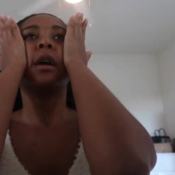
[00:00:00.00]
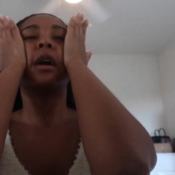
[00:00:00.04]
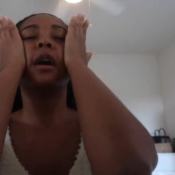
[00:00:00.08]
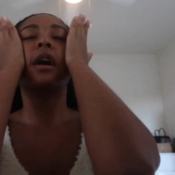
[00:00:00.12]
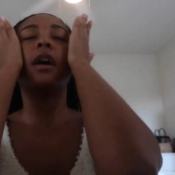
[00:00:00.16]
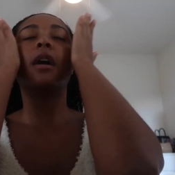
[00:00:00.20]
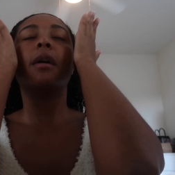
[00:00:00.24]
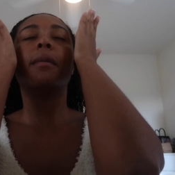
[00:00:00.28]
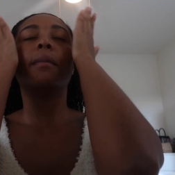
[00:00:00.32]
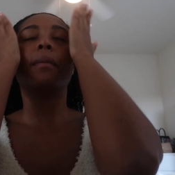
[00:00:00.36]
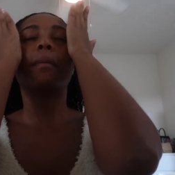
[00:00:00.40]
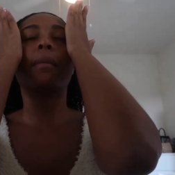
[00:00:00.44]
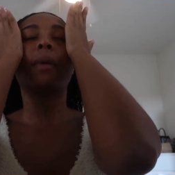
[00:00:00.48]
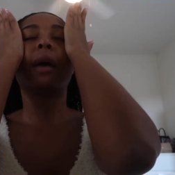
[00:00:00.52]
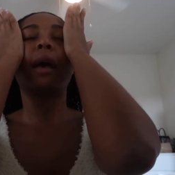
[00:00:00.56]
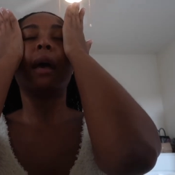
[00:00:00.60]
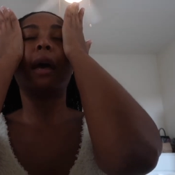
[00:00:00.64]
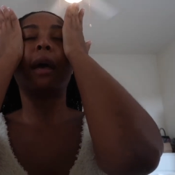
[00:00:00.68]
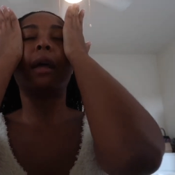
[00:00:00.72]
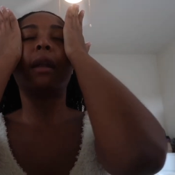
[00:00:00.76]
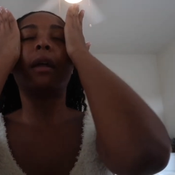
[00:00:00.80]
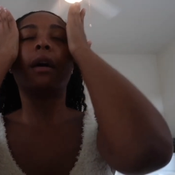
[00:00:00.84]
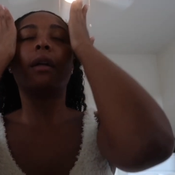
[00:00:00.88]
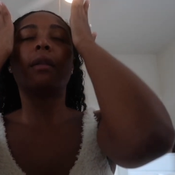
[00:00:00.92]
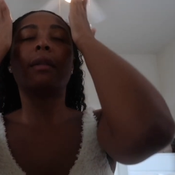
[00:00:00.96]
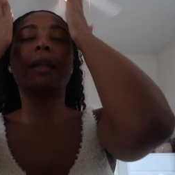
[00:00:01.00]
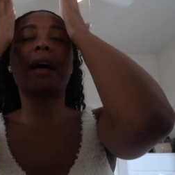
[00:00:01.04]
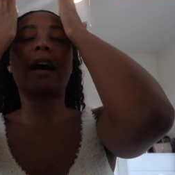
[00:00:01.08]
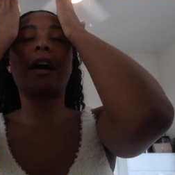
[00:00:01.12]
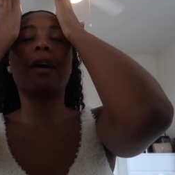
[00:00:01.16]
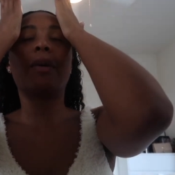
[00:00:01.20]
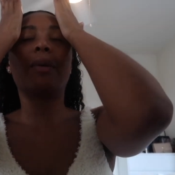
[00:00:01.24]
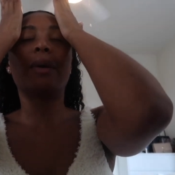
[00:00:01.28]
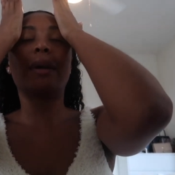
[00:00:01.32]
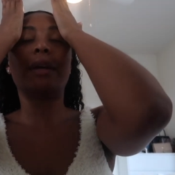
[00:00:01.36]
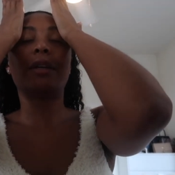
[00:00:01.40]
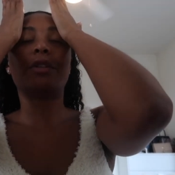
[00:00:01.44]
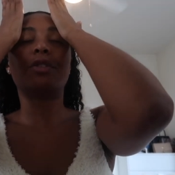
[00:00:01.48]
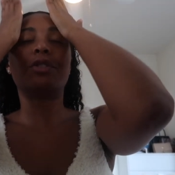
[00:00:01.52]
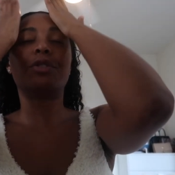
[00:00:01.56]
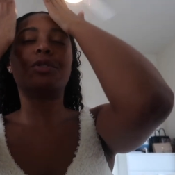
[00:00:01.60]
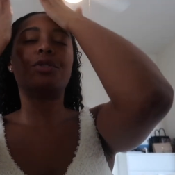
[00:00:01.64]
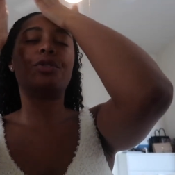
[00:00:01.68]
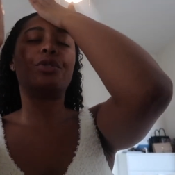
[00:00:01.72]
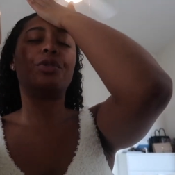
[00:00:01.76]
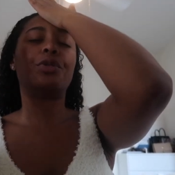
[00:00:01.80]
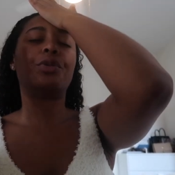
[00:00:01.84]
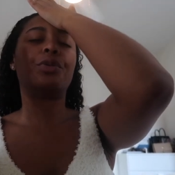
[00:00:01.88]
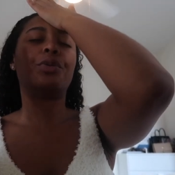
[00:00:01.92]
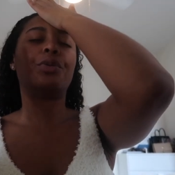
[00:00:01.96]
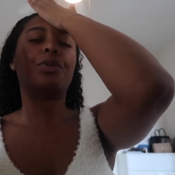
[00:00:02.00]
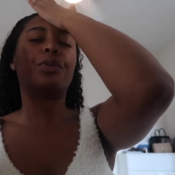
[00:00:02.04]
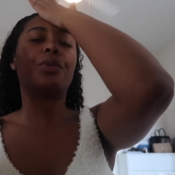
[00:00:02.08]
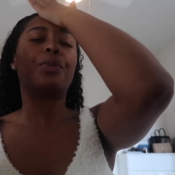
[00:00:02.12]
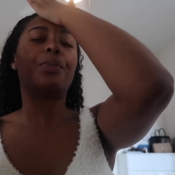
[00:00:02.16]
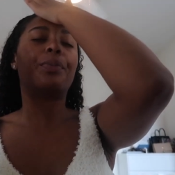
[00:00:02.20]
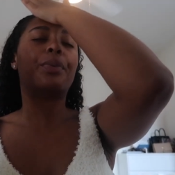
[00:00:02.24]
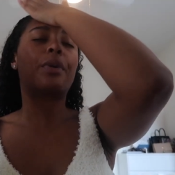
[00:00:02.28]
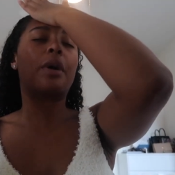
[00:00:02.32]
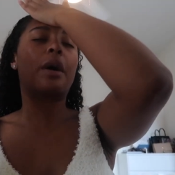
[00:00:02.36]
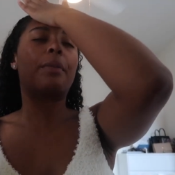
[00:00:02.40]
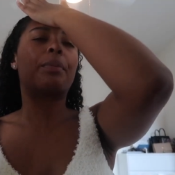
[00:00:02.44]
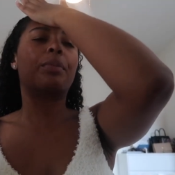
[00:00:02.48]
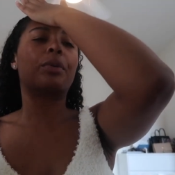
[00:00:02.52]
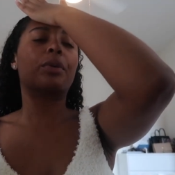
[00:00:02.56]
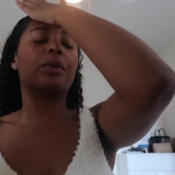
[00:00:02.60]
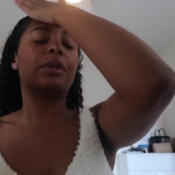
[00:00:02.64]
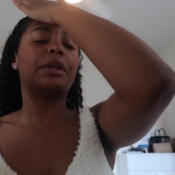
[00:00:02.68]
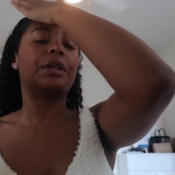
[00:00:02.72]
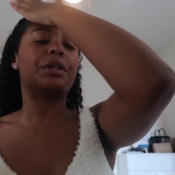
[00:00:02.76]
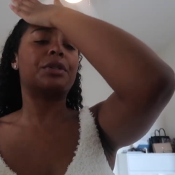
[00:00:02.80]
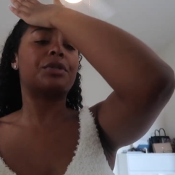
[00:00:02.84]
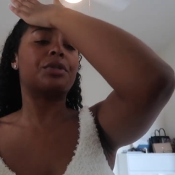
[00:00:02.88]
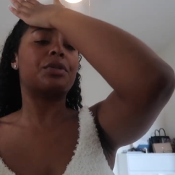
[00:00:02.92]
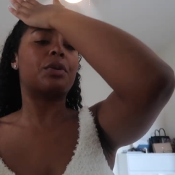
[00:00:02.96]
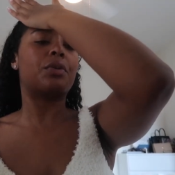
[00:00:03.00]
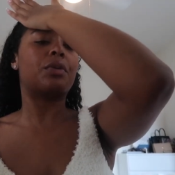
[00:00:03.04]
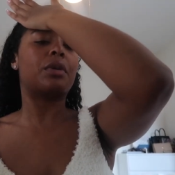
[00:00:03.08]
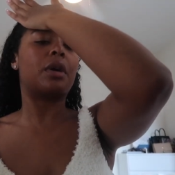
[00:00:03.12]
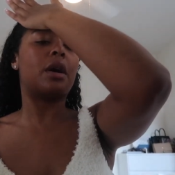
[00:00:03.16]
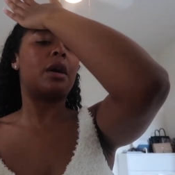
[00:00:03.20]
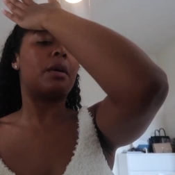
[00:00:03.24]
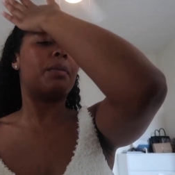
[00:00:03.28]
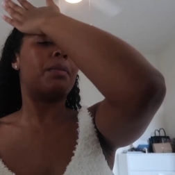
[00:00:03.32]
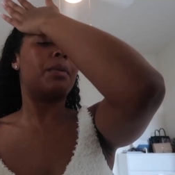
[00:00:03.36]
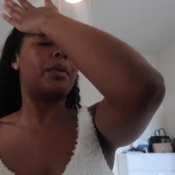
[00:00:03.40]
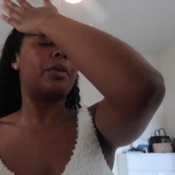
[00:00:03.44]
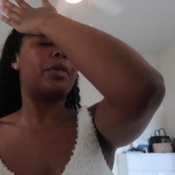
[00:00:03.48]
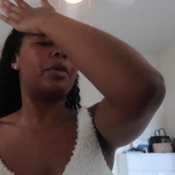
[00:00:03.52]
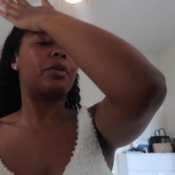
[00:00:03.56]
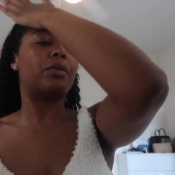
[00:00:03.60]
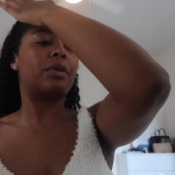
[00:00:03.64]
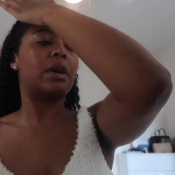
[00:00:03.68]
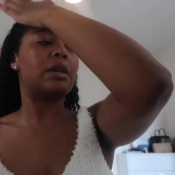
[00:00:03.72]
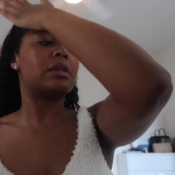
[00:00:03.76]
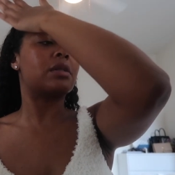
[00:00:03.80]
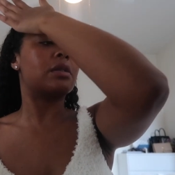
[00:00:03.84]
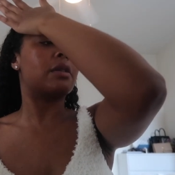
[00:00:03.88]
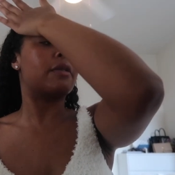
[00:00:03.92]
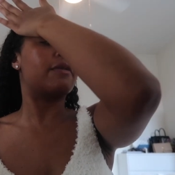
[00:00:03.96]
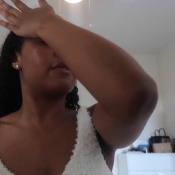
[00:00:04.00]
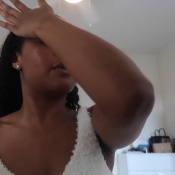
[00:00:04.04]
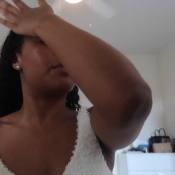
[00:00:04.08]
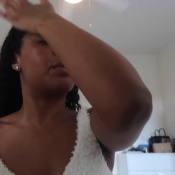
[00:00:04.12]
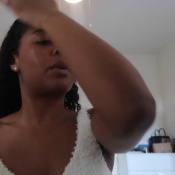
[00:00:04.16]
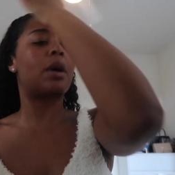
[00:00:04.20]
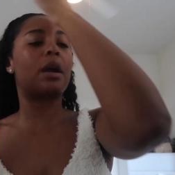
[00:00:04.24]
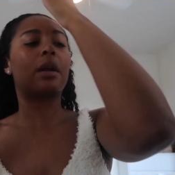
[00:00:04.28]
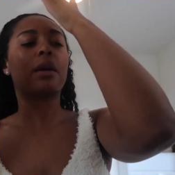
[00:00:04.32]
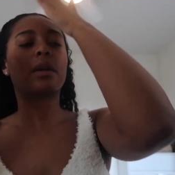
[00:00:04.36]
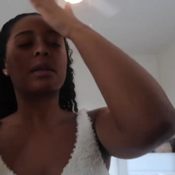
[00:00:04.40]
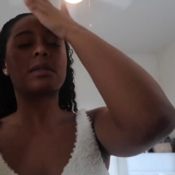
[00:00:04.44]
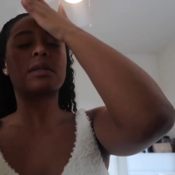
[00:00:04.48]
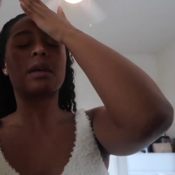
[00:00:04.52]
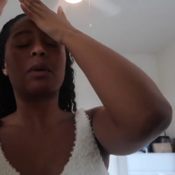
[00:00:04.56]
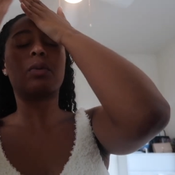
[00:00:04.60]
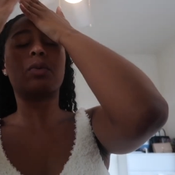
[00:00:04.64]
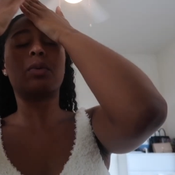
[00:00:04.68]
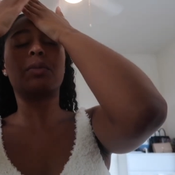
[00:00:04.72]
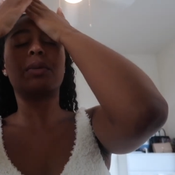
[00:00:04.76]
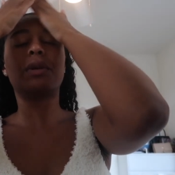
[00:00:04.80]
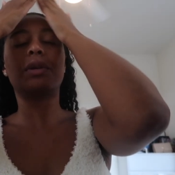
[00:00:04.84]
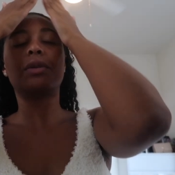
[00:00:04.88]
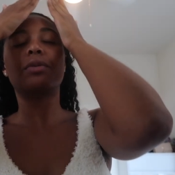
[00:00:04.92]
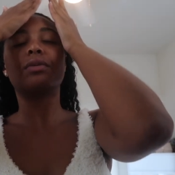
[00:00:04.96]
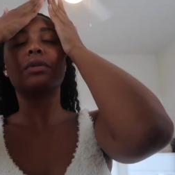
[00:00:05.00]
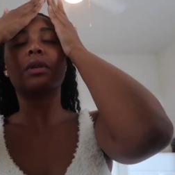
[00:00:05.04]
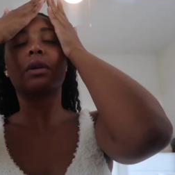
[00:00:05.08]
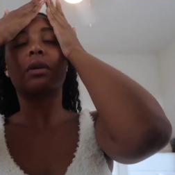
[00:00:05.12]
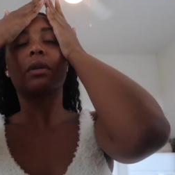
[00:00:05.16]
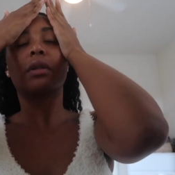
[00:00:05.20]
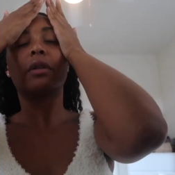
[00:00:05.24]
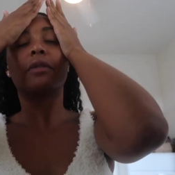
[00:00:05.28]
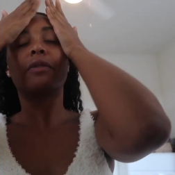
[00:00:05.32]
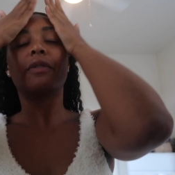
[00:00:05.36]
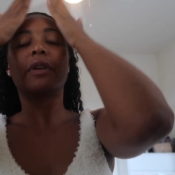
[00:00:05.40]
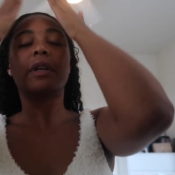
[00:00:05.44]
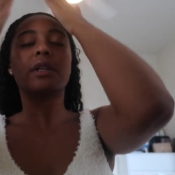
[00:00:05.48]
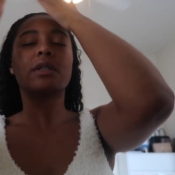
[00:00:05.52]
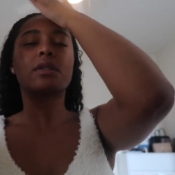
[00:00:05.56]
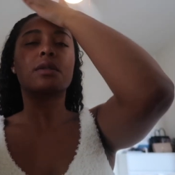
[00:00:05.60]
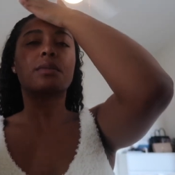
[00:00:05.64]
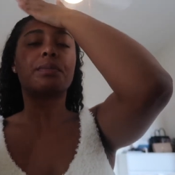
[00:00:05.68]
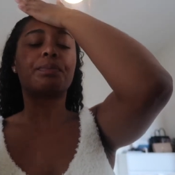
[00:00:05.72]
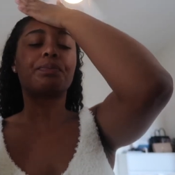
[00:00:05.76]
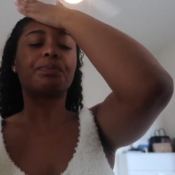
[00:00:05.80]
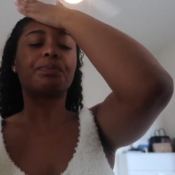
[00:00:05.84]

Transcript: um, and allow it to properly soak up the rest of the products that we'll be using on the face.